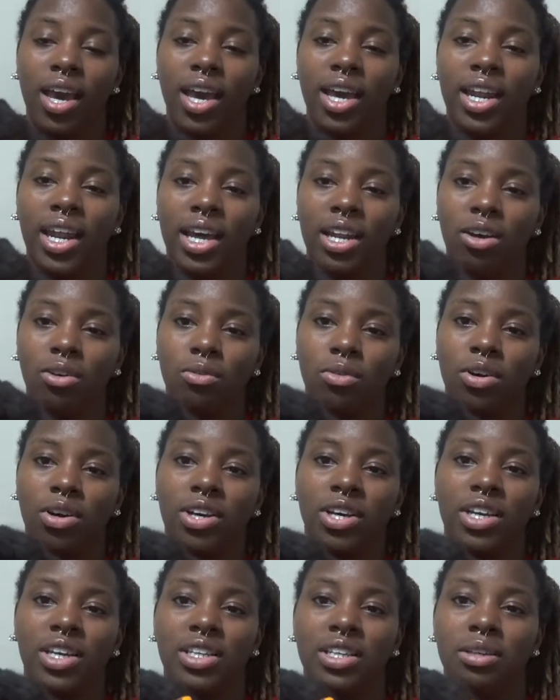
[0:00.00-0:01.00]
And I don't
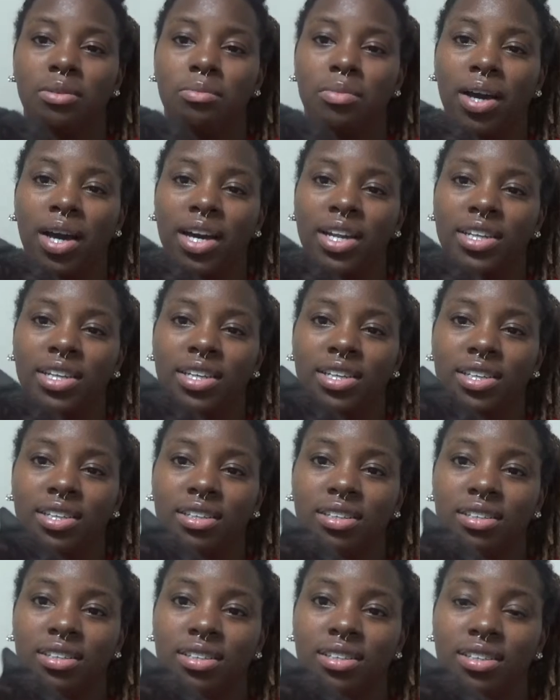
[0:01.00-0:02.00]
want anybody
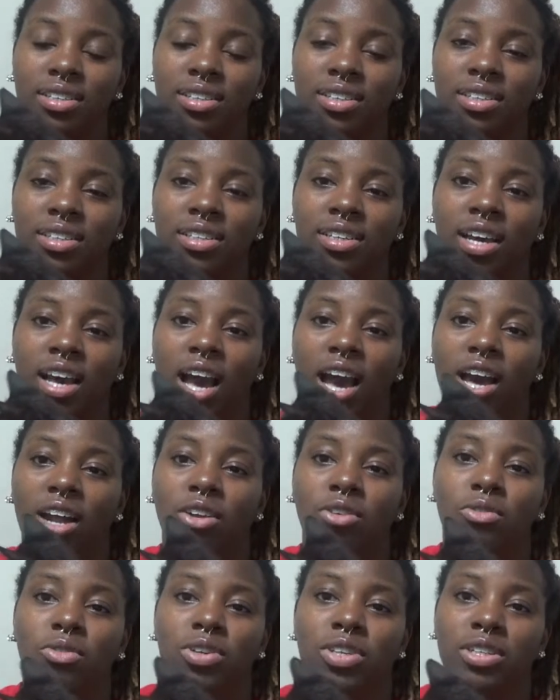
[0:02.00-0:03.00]
I
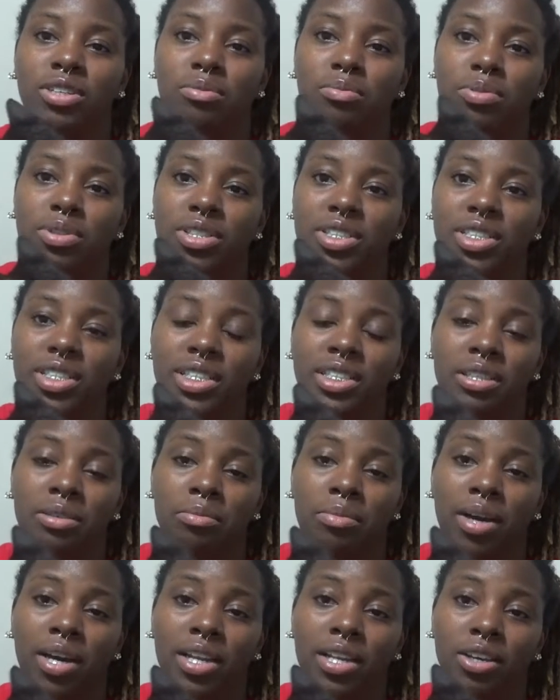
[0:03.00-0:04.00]
don't want to push
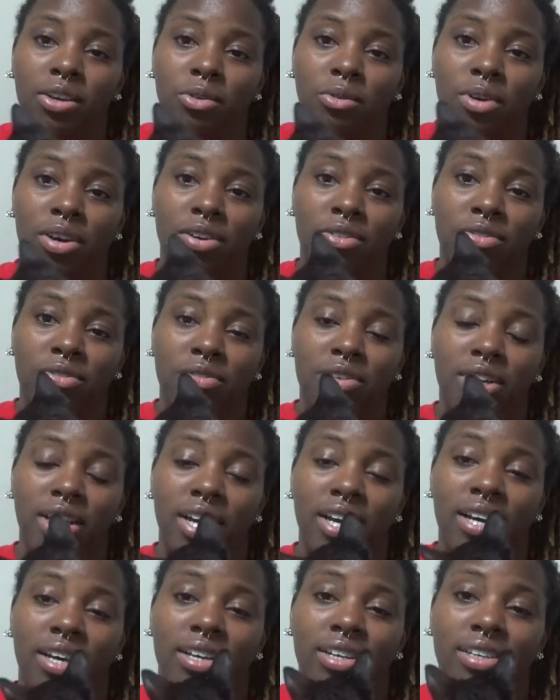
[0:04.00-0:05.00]
anybody away from
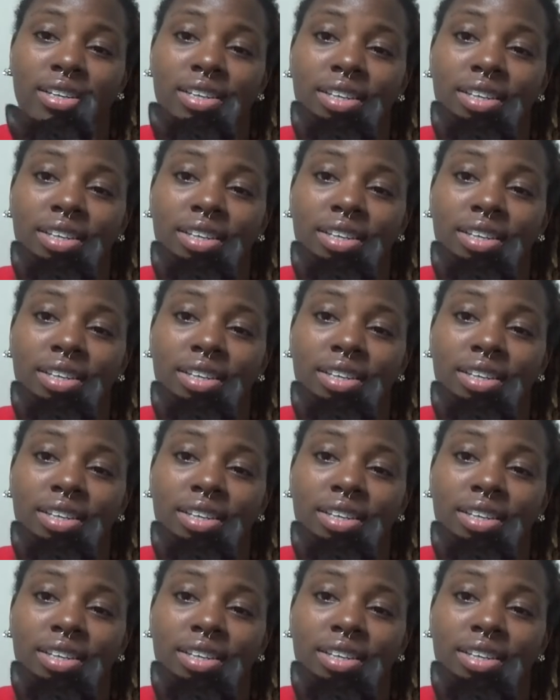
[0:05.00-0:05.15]
God.